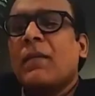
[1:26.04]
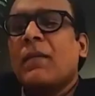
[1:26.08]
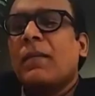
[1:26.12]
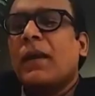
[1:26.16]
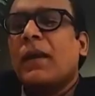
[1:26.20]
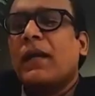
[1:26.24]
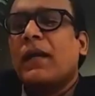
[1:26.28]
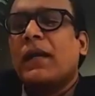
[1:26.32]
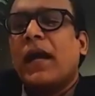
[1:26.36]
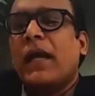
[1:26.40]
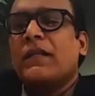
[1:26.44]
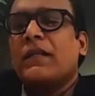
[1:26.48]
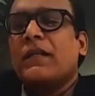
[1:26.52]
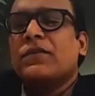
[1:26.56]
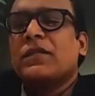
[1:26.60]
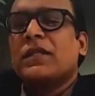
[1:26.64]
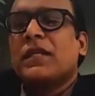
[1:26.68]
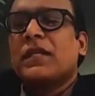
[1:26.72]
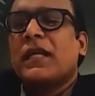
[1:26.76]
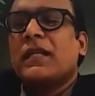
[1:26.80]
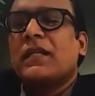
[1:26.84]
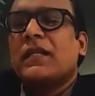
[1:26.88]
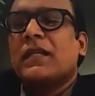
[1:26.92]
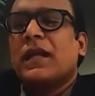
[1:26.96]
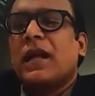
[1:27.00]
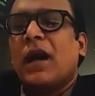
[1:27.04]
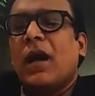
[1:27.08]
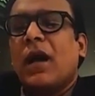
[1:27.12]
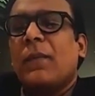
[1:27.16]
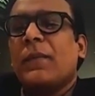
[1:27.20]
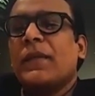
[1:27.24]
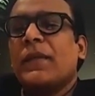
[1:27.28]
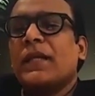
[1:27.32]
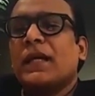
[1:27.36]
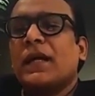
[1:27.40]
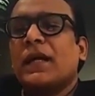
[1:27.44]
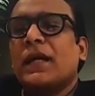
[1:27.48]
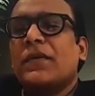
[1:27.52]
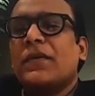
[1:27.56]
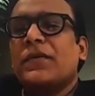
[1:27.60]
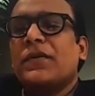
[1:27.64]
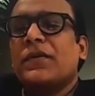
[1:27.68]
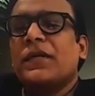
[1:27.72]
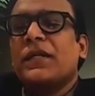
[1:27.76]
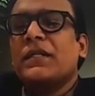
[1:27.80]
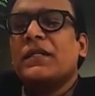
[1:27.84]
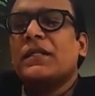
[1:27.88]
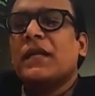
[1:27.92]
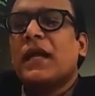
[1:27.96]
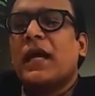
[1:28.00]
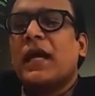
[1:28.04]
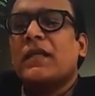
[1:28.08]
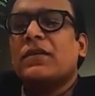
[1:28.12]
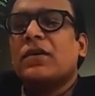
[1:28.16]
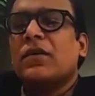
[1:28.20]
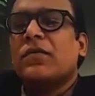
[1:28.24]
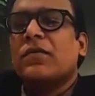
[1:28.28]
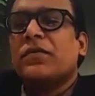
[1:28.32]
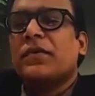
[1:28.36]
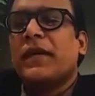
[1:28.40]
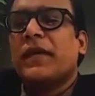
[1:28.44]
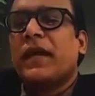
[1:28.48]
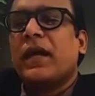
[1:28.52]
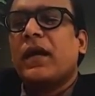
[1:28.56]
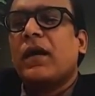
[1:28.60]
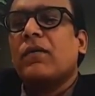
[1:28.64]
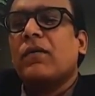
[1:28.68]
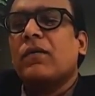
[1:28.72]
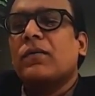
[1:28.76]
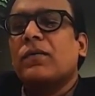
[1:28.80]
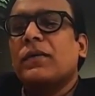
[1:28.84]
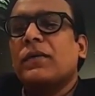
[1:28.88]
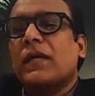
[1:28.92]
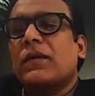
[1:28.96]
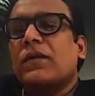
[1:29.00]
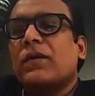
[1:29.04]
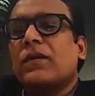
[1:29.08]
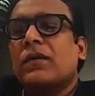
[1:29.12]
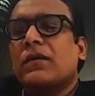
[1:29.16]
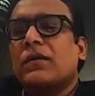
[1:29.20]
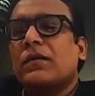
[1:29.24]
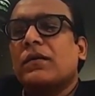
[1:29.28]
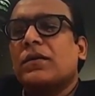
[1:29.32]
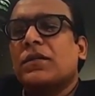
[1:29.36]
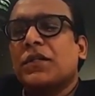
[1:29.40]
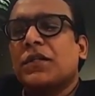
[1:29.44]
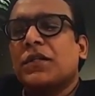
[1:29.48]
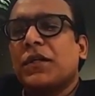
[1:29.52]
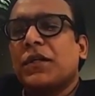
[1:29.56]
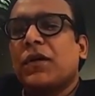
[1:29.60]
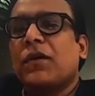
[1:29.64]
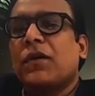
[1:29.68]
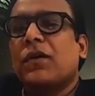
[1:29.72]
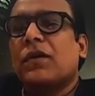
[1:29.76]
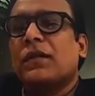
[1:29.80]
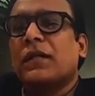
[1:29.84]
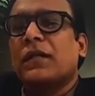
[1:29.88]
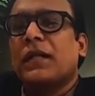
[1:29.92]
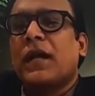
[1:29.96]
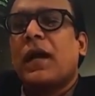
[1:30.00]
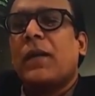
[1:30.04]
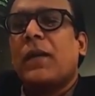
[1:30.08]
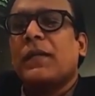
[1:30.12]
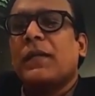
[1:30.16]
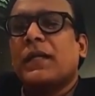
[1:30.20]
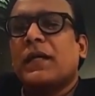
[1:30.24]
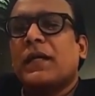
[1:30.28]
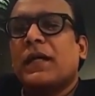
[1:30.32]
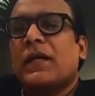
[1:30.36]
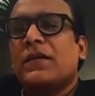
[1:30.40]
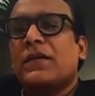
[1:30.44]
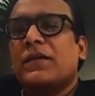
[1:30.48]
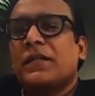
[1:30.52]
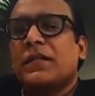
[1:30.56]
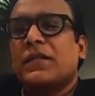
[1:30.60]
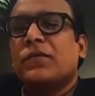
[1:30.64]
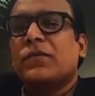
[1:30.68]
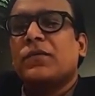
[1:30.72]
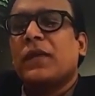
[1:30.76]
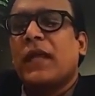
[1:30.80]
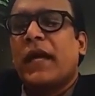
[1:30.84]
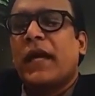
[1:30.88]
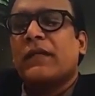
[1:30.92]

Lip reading: you said, that how many countries? As of now, we are not sure that how many countries will access this